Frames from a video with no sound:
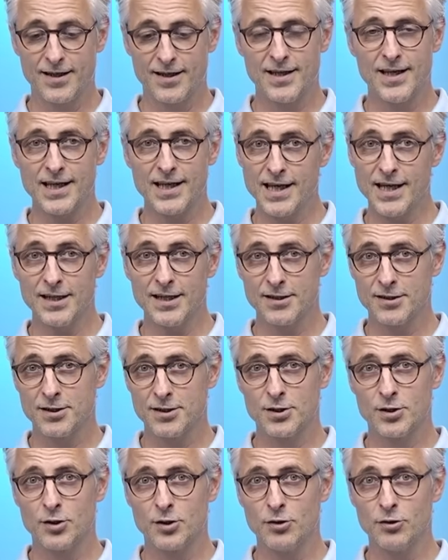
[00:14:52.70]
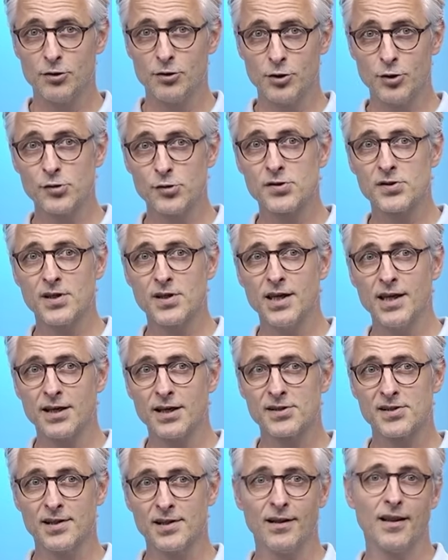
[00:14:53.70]
Again, use
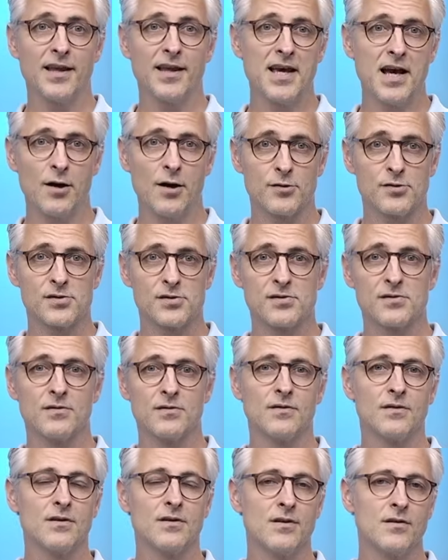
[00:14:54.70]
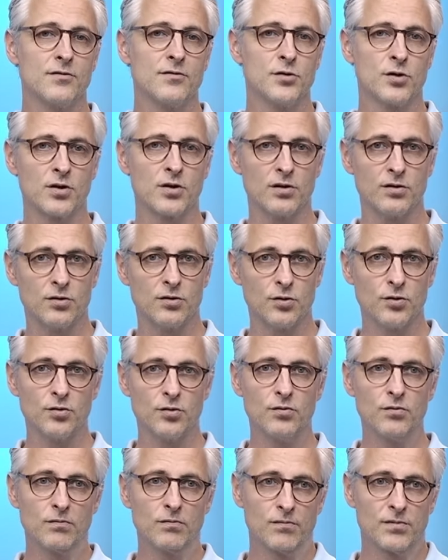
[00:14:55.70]
Excel layouts. You can
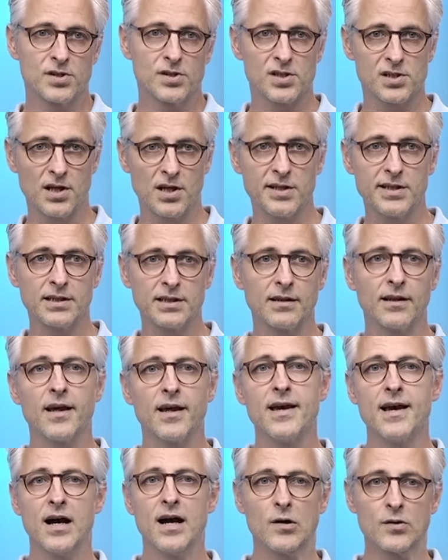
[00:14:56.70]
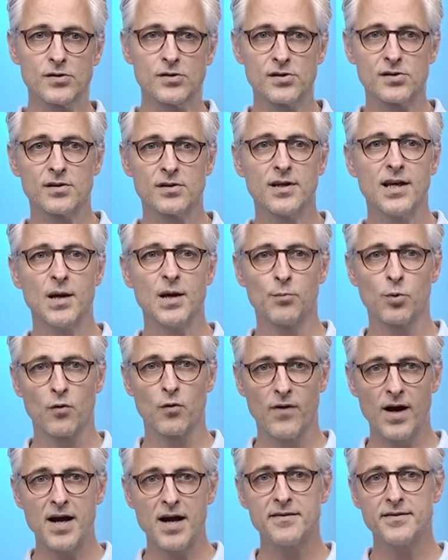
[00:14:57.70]
do stunning layouts and
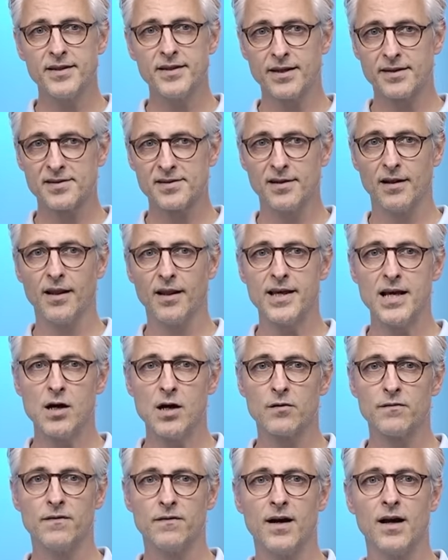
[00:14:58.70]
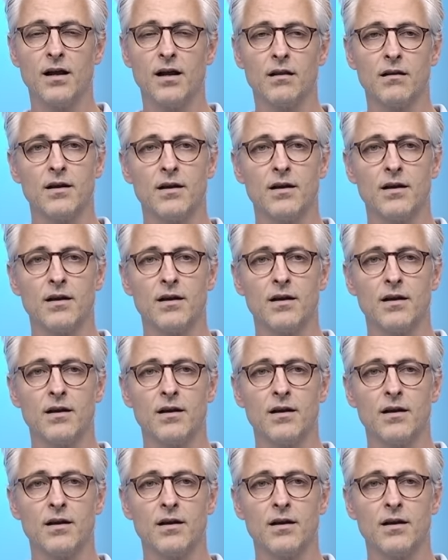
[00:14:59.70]
provide the Excel layout file